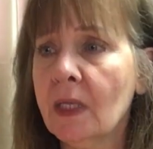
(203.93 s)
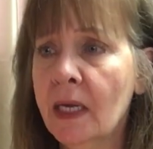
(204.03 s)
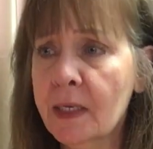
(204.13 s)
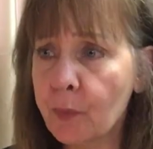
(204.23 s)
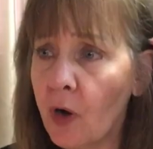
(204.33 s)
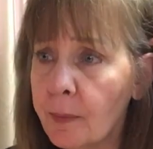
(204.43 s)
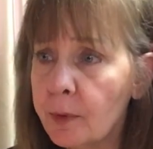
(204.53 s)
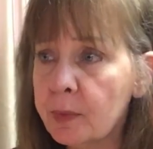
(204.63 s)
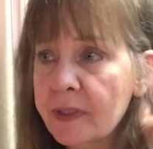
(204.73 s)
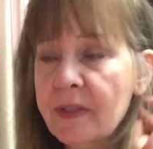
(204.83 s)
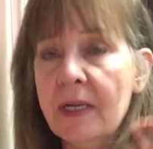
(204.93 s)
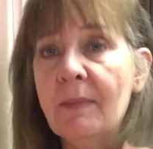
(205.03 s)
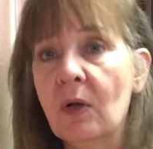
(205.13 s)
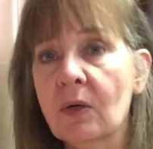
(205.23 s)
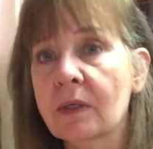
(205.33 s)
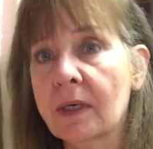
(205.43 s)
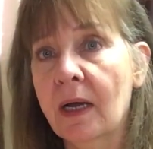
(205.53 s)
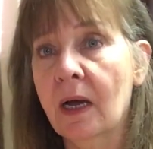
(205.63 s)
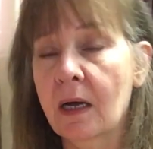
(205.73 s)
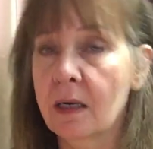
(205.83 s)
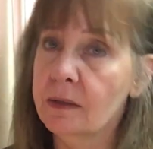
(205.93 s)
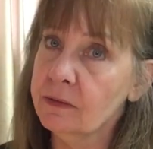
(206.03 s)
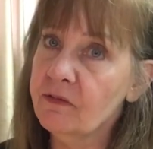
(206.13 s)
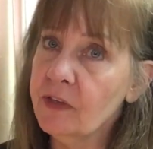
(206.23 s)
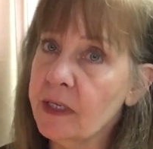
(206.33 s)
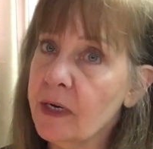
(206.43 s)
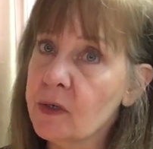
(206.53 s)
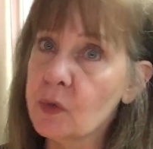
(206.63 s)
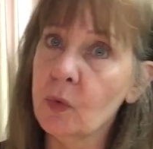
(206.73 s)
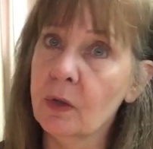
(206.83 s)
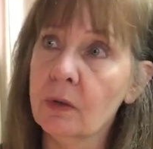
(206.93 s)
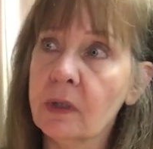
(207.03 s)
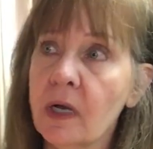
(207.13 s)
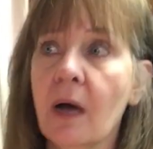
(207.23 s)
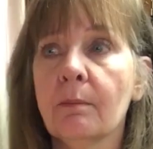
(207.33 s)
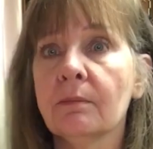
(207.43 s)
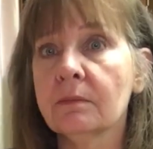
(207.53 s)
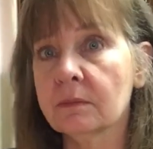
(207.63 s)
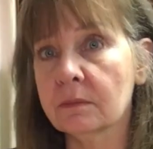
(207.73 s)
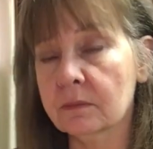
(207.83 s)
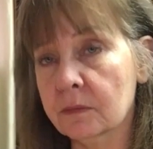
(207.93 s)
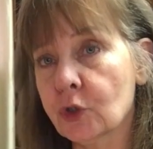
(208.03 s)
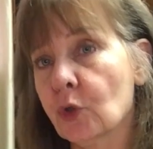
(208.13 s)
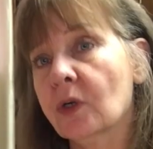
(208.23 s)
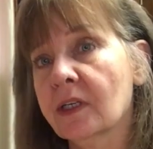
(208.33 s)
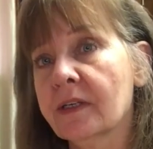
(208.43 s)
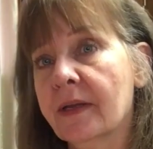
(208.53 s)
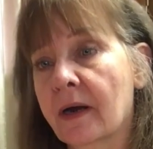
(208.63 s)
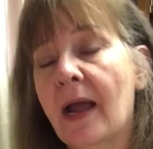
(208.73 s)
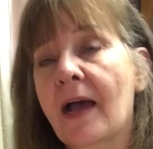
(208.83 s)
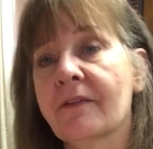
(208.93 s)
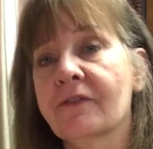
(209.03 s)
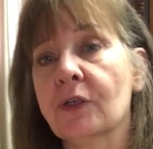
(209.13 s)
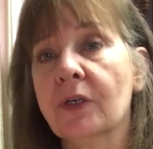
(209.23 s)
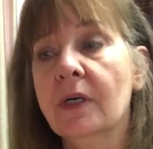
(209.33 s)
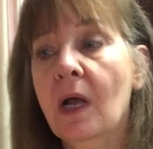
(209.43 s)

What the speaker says: And probably the Imbolc videos will come shortly thereafter.